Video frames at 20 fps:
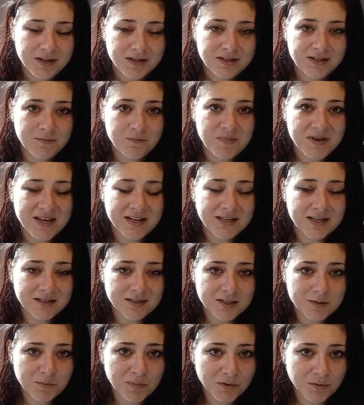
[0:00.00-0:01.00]
to be an
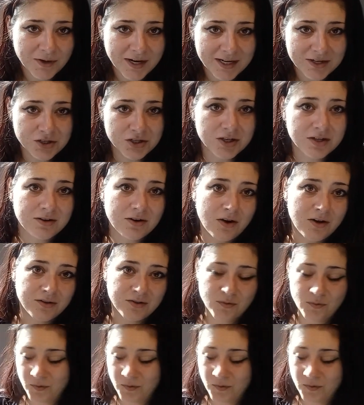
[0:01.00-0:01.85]
inspiration on the